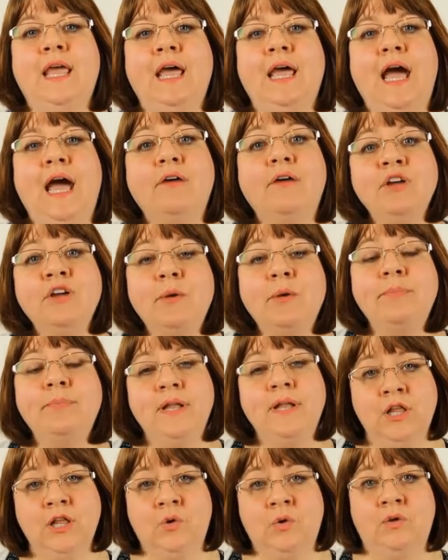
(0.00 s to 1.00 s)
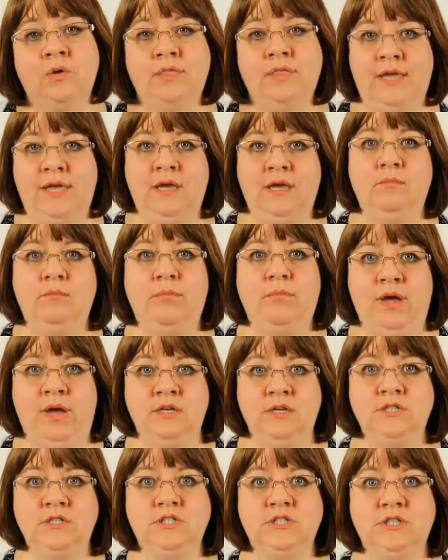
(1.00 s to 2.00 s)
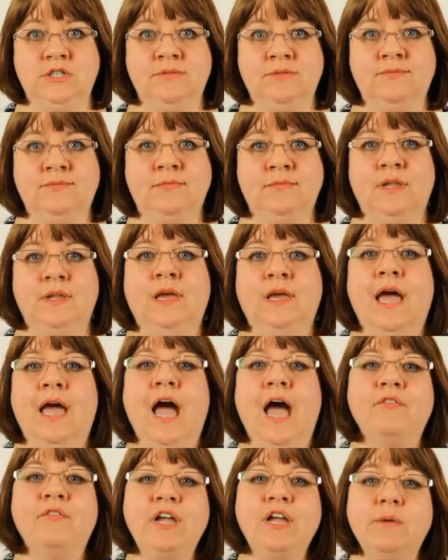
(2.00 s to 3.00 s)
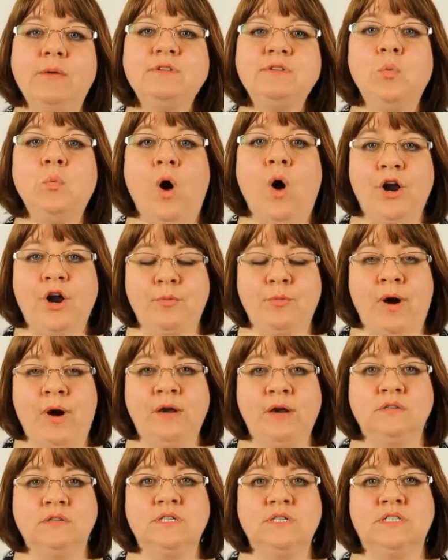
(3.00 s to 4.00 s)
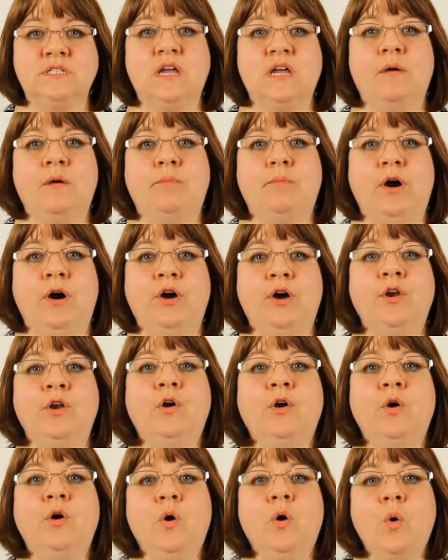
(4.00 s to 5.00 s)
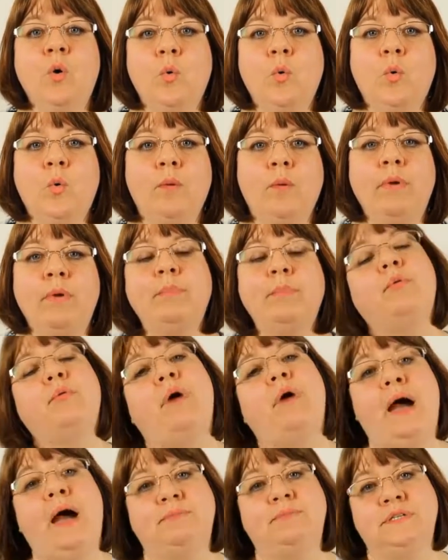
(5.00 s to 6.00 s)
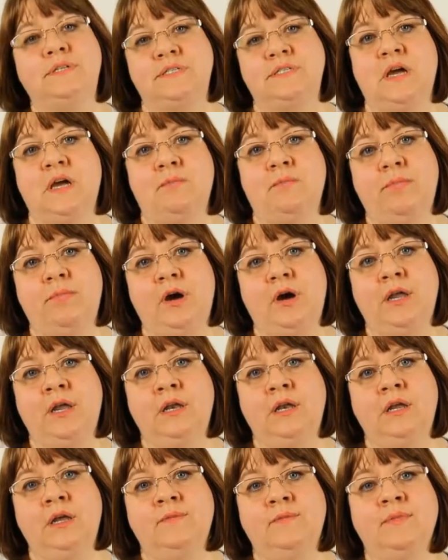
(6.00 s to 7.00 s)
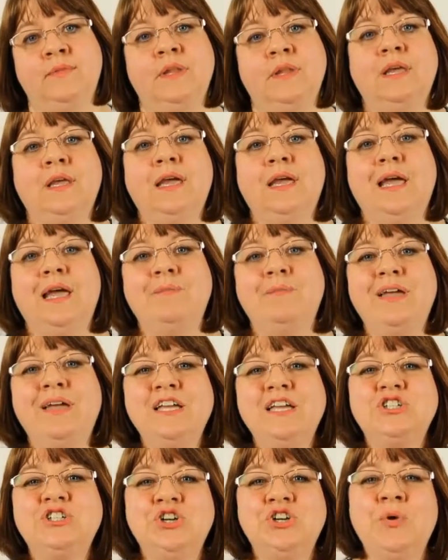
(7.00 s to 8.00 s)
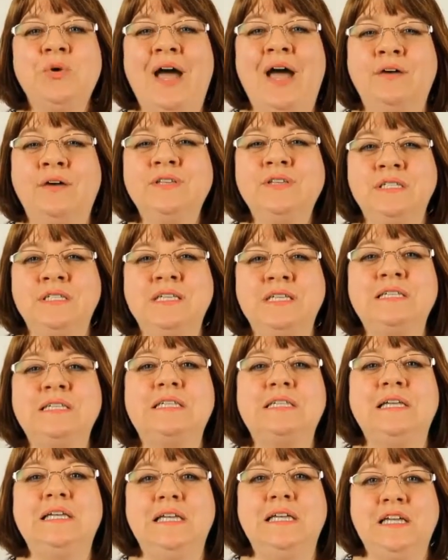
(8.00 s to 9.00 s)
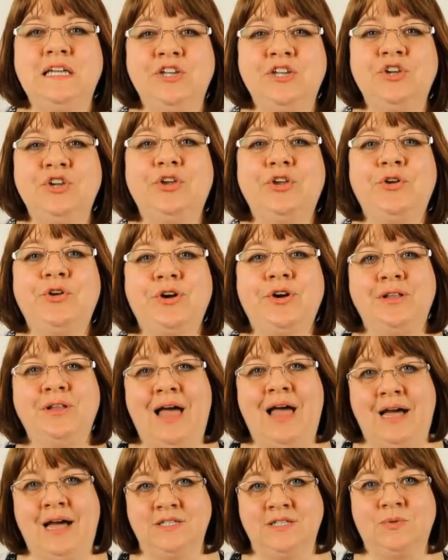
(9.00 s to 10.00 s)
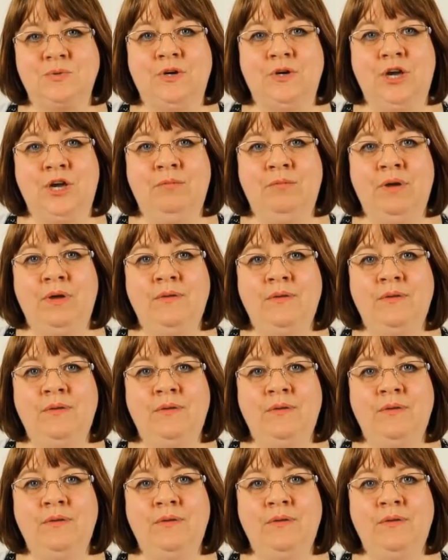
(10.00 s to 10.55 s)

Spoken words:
Having a pillow they can punch. Having empty water bottles to stomp on or bubble wrap to stomp on. And making sure you have these things in your classroom.